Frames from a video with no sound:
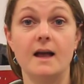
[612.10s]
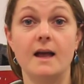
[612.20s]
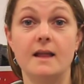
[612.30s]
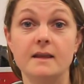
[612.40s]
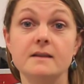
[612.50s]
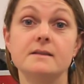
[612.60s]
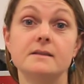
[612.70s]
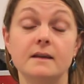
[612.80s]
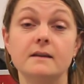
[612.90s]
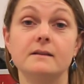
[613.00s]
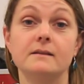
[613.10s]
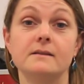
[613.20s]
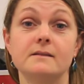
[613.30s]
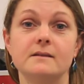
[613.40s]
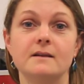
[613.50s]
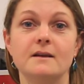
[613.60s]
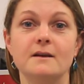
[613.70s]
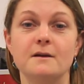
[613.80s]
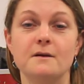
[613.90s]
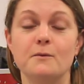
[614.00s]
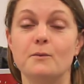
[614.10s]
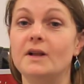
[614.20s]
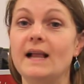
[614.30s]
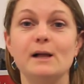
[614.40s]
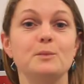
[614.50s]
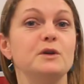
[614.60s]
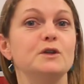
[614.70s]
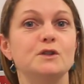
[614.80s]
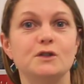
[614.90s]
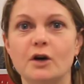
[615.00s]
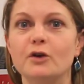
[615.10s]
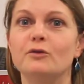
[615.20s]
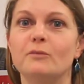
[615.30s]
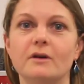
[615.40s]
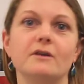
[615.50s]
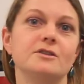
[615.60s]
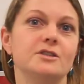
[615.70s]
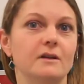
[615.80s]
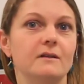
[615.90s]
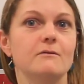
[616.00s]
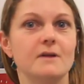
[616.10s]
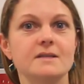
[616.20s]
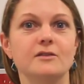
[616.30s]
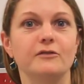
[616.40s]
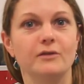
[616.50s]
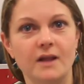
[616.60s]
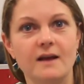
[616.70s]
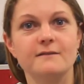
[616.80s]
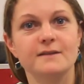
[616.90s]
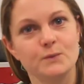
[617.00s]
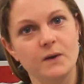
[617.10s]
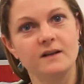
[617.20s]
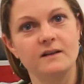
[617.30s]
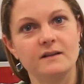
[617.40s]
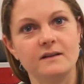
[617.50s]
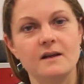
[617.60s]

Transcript: And these skills will help you so much in the rest of your life as well.